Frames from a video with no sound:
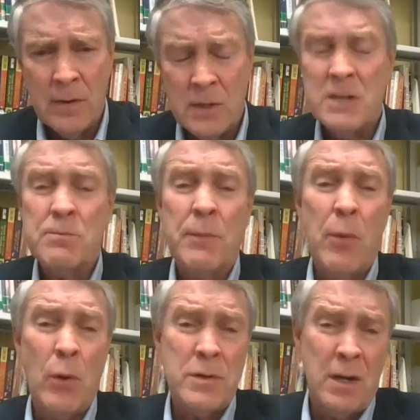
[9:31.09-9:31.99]

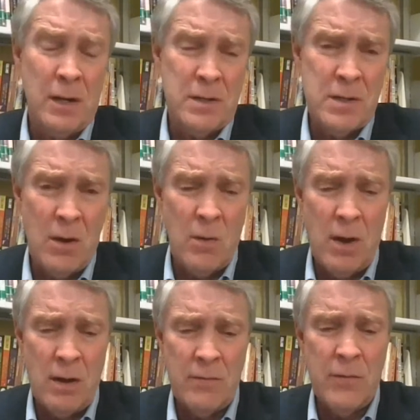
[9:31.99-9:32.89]
disproportionately so
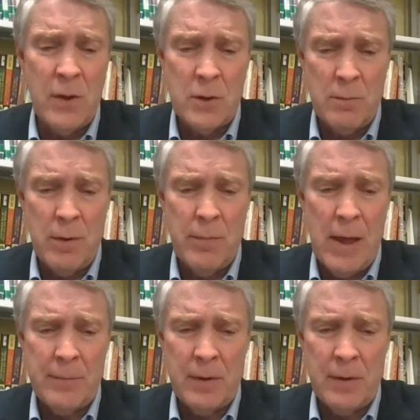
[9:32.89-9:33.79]
on vulnerable
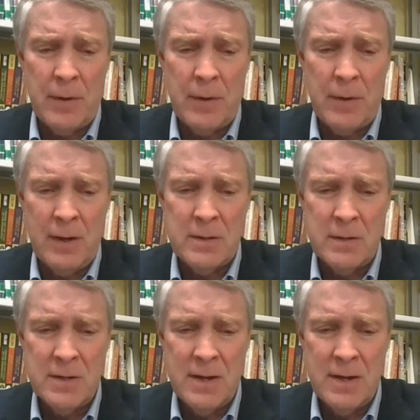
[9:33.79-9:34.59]
populations.